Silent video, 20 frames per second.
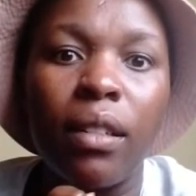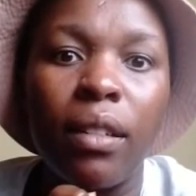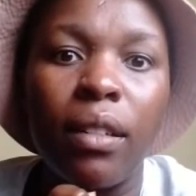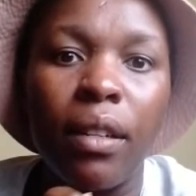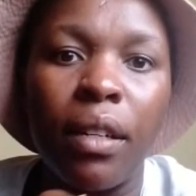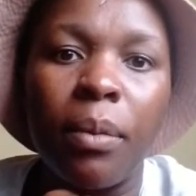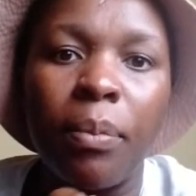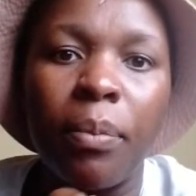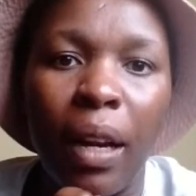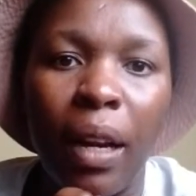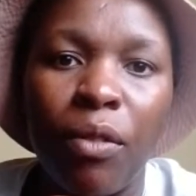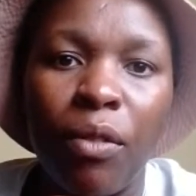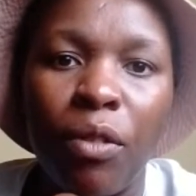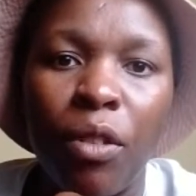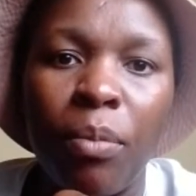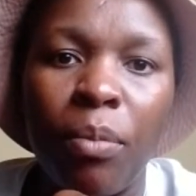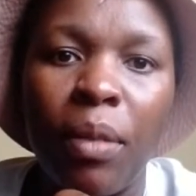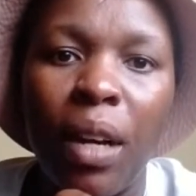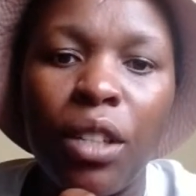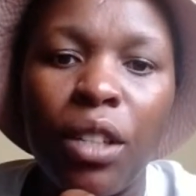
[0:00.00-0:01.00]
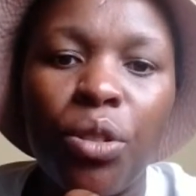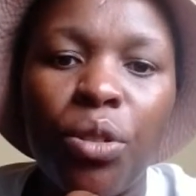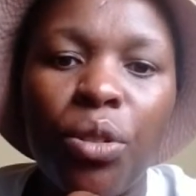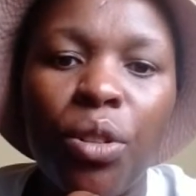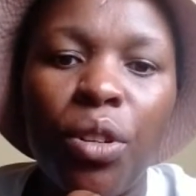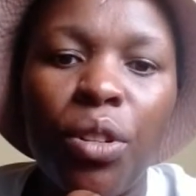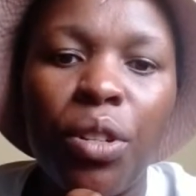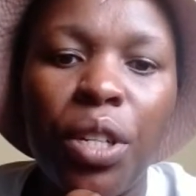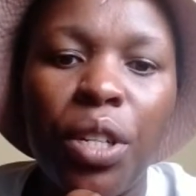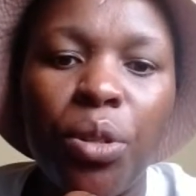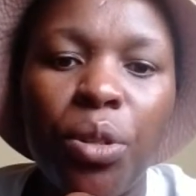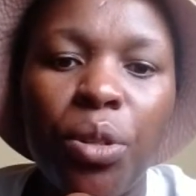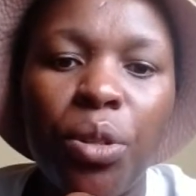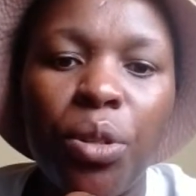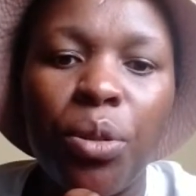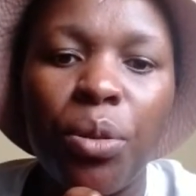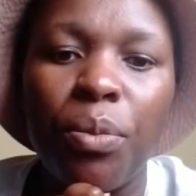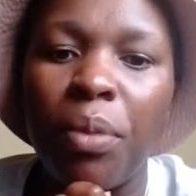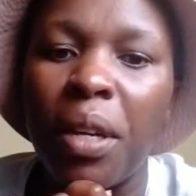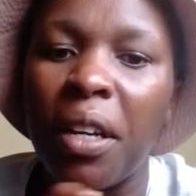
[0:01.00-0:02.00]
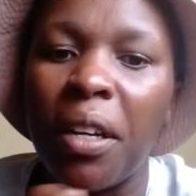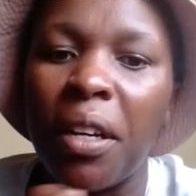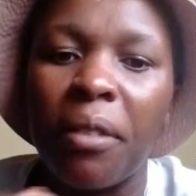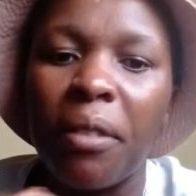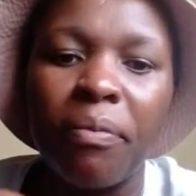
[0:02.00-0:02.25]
platform, and you don't need to be